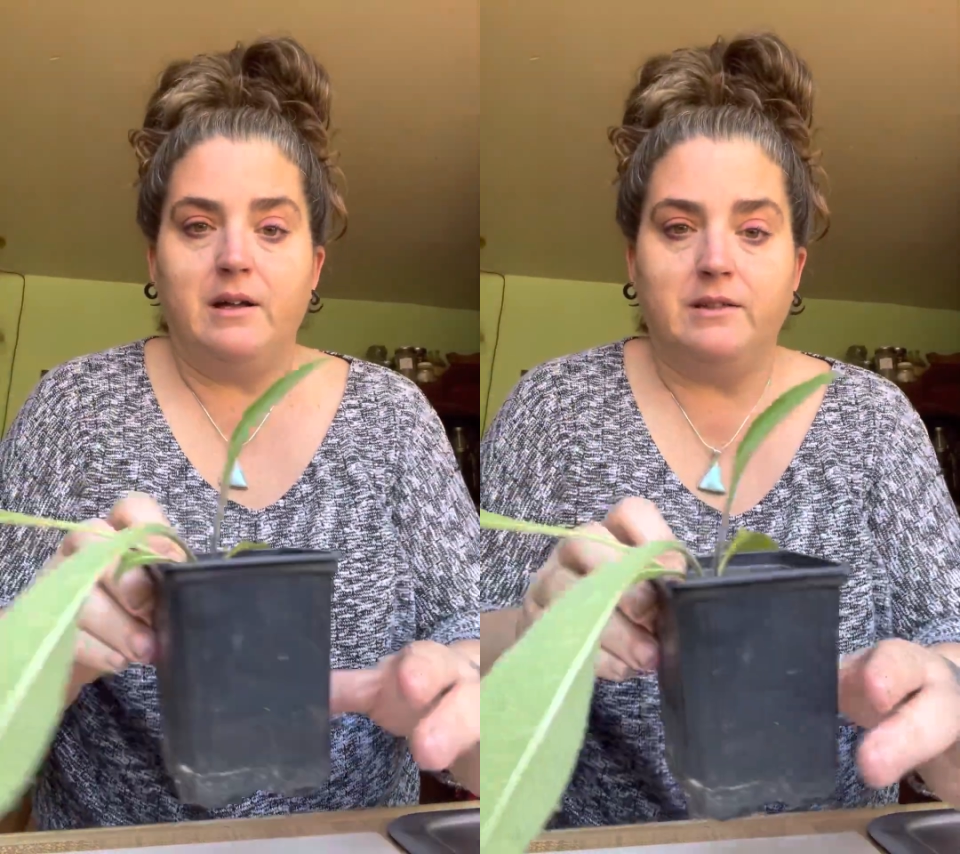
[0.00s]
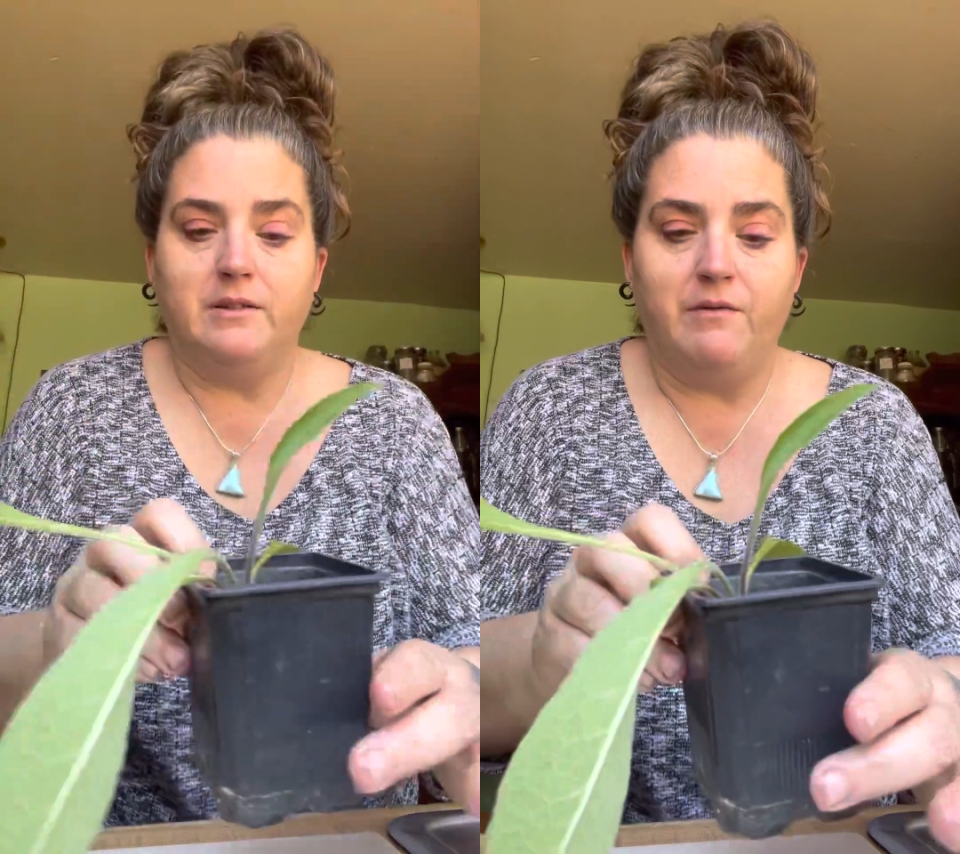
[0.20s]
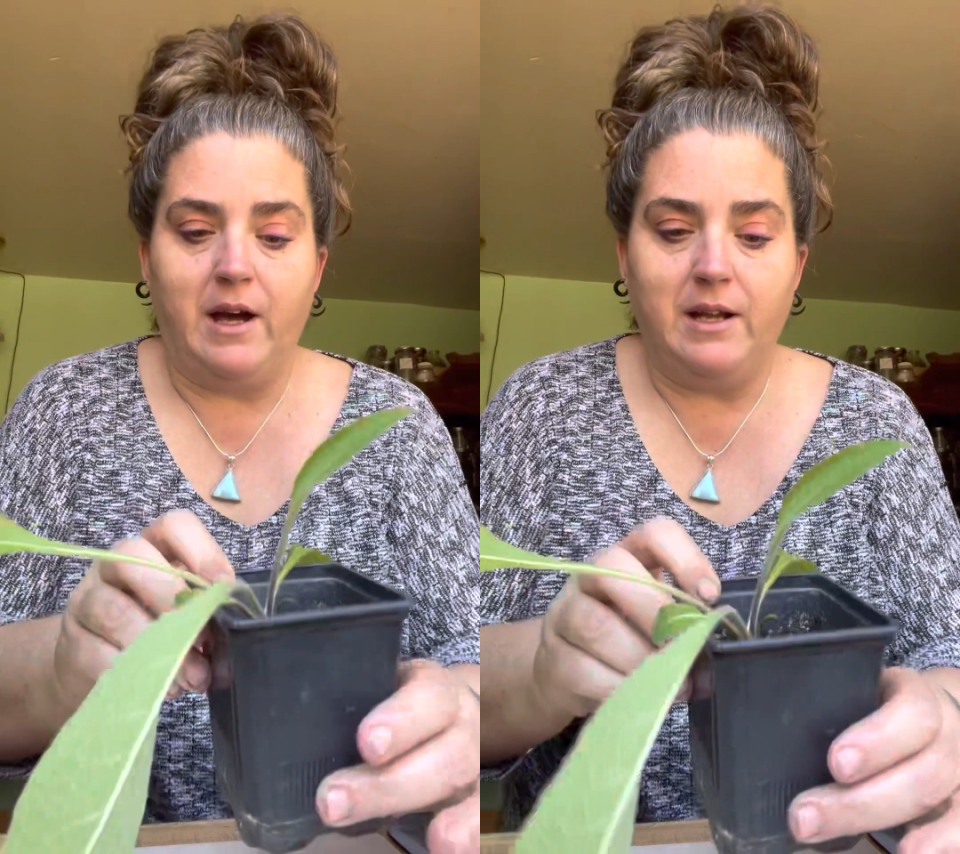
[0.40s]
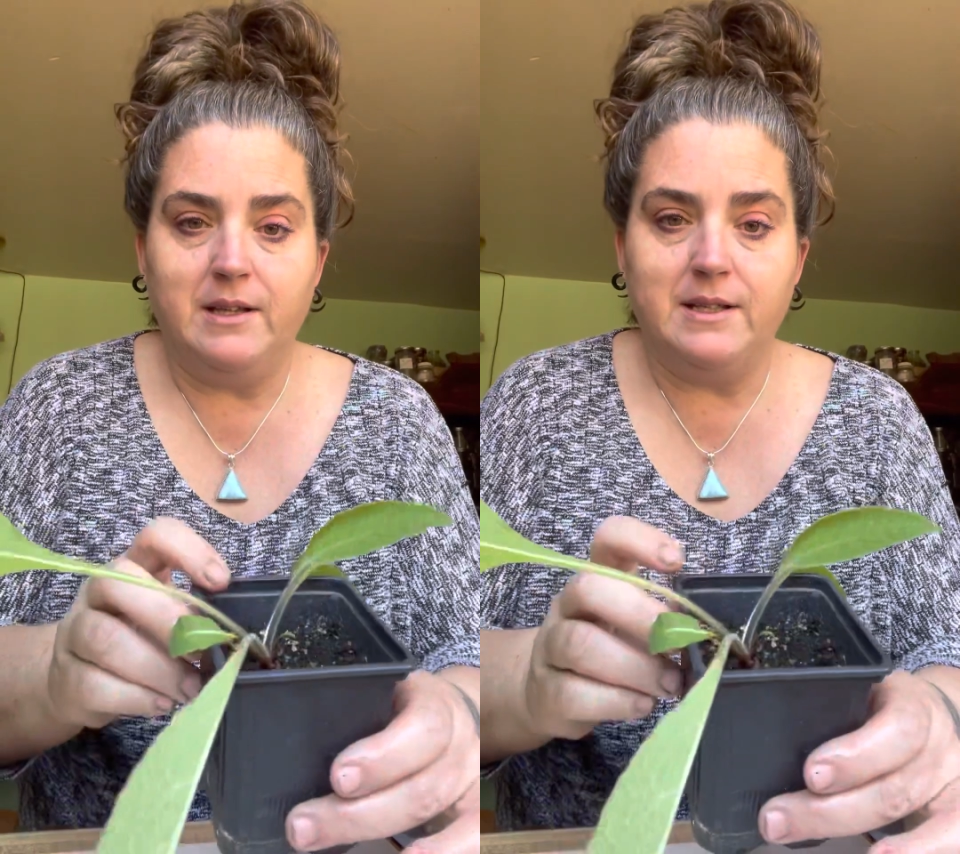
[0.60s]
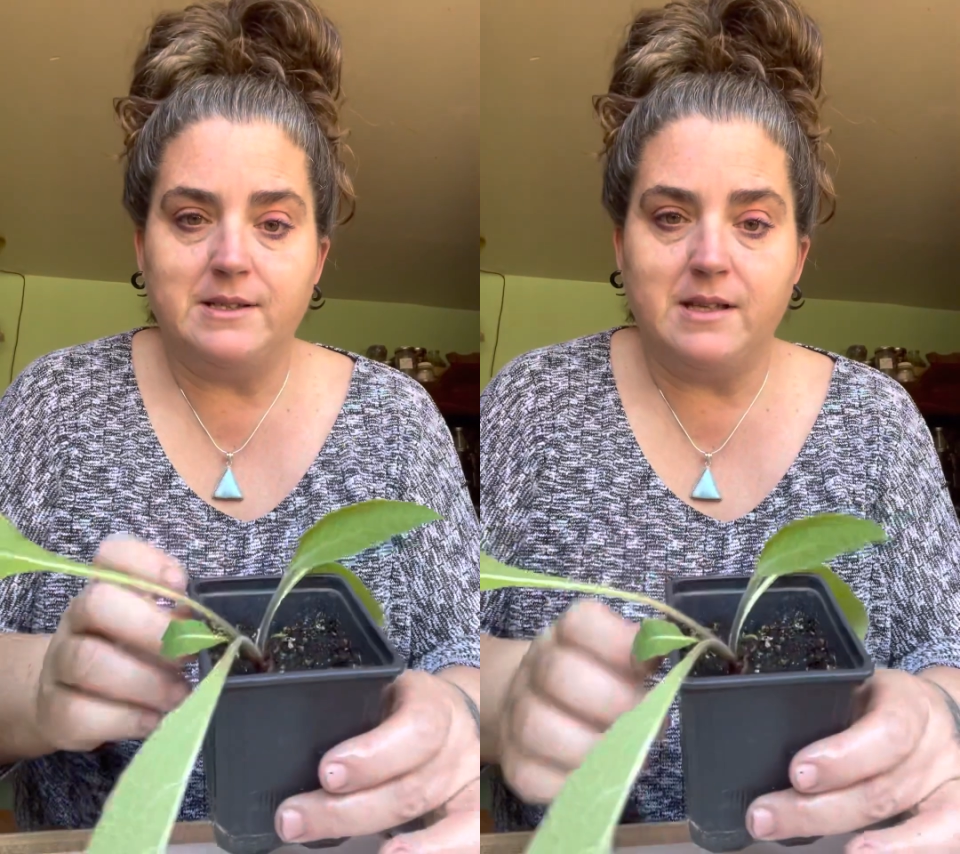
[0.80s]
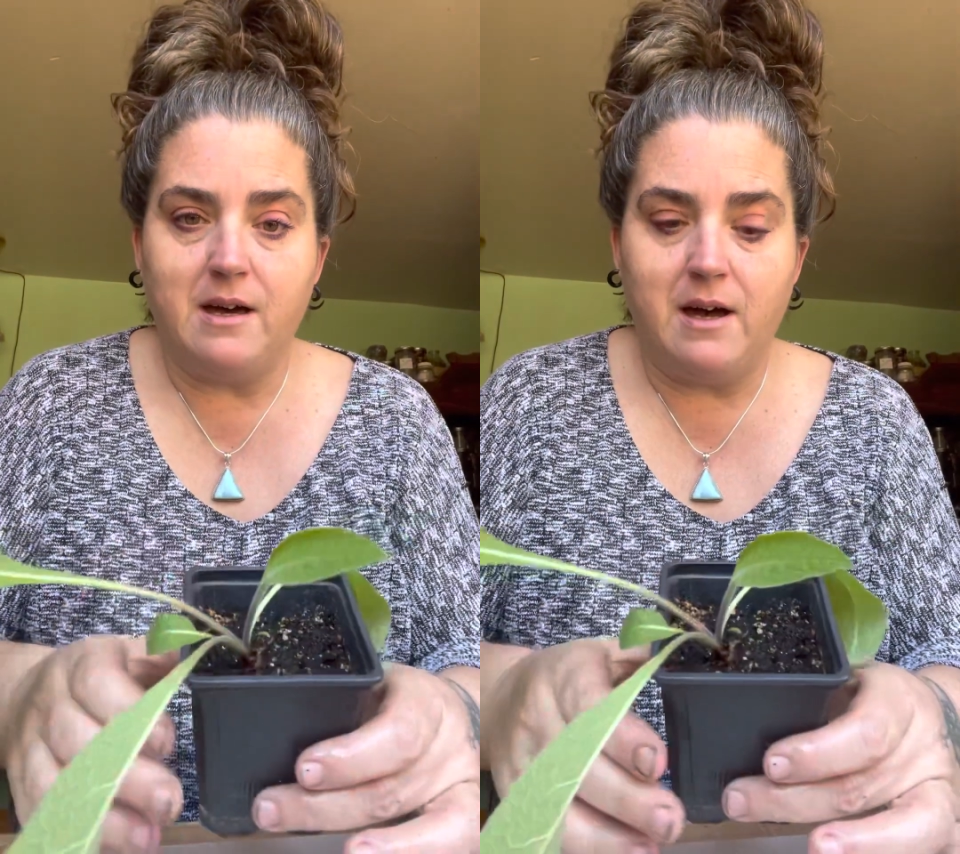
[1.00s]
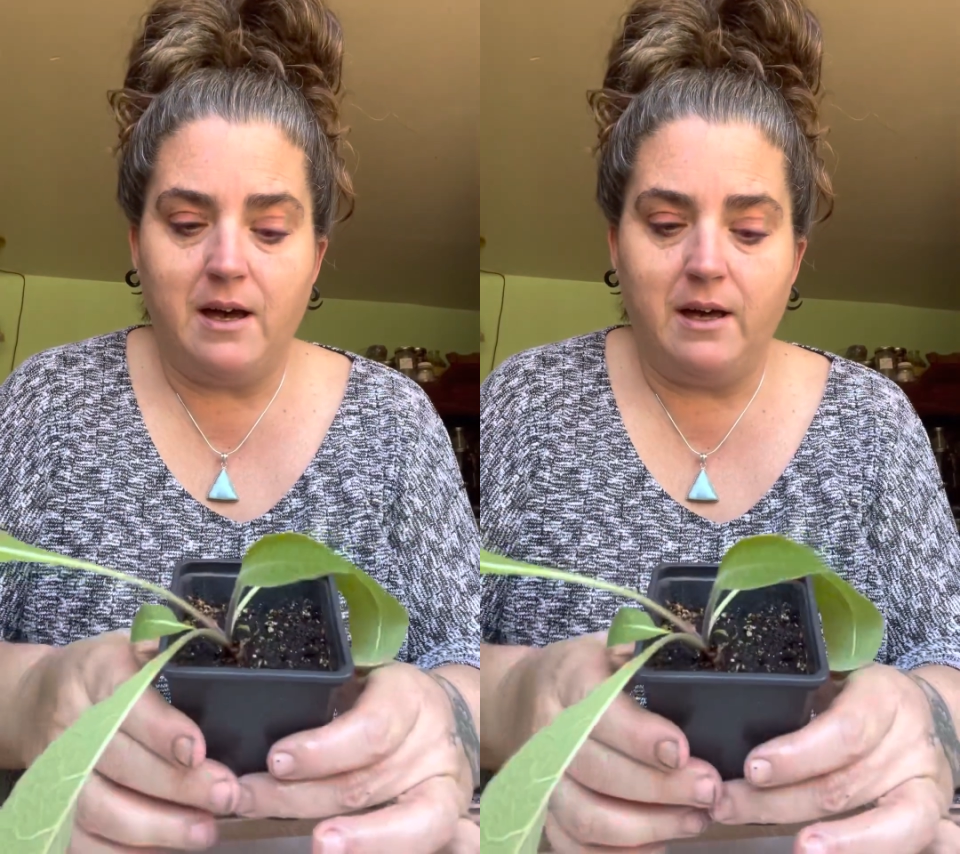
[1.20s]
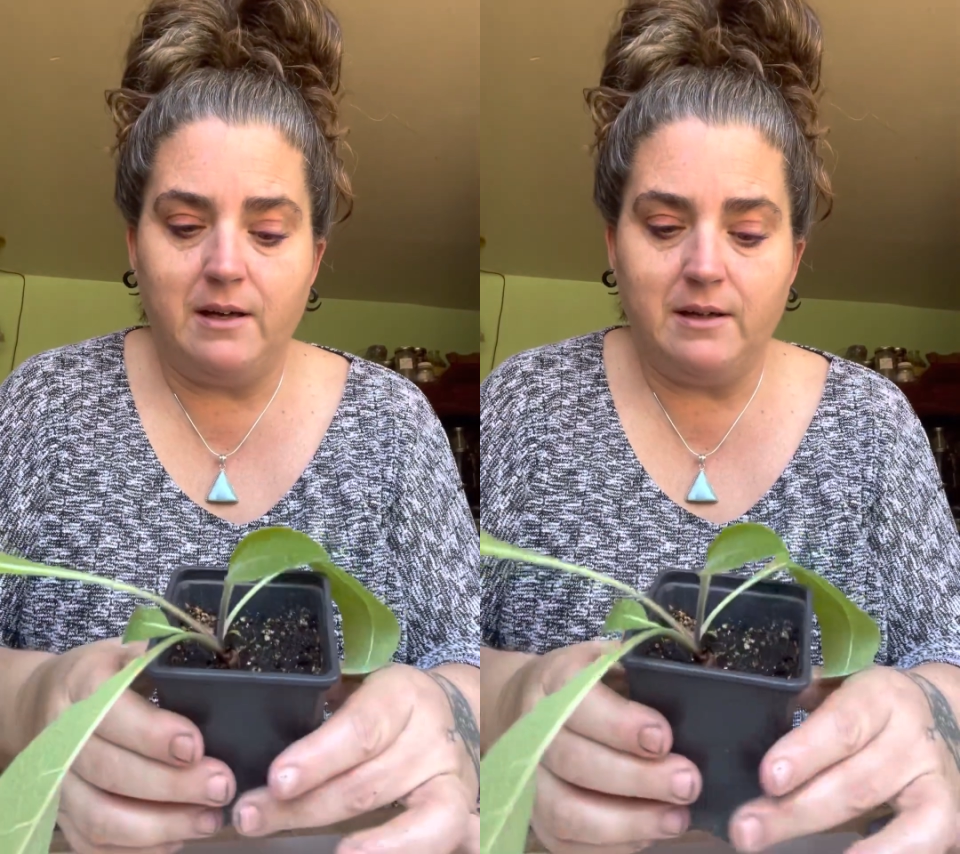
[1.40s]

divided this guy